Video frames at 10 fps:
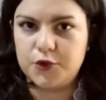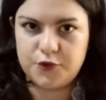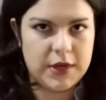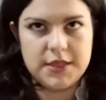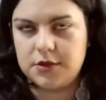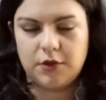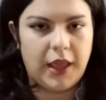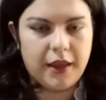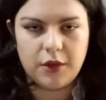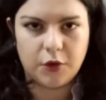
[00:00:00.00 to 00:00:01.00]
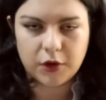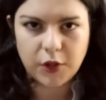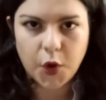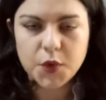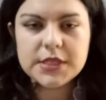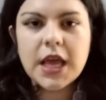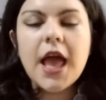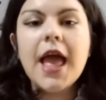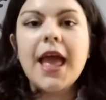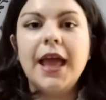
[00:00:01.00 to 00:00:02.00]
dress or like your clothes.
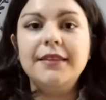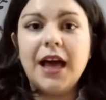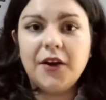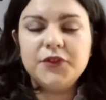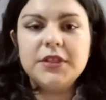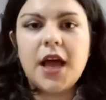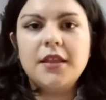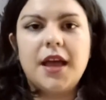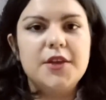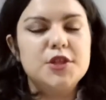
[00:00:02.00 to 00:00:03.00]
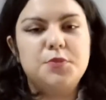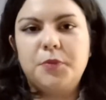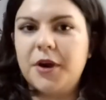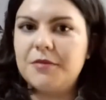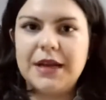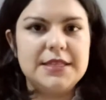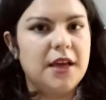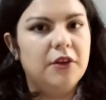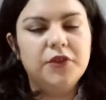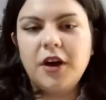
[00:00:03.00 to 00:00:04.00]
And after that, I just prepare
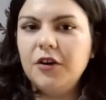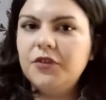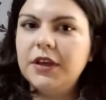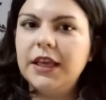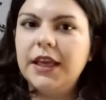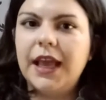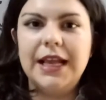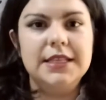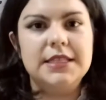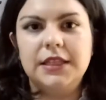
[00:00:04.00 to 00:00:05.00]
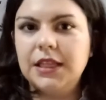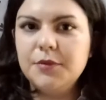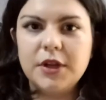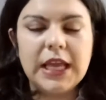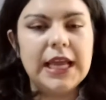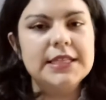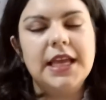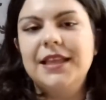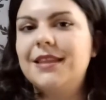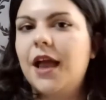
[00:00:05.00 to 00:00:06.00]
myself coffee and a lemonade,
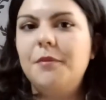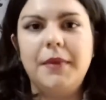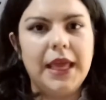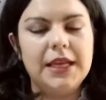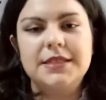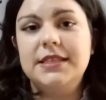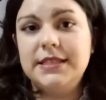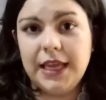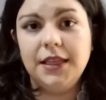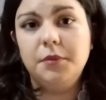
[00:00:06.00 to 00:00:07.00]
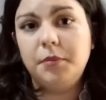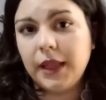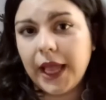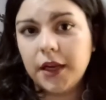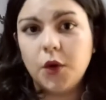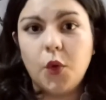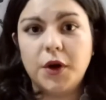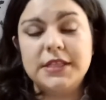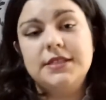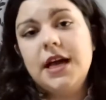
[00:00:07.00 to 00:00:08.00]
and I make the daily plan
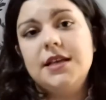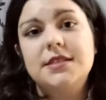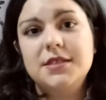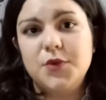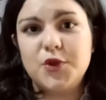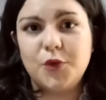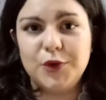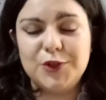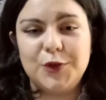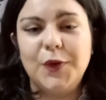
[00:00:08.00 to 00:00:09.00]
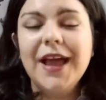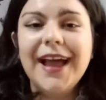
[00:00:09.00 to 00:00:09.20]
or the task which I want to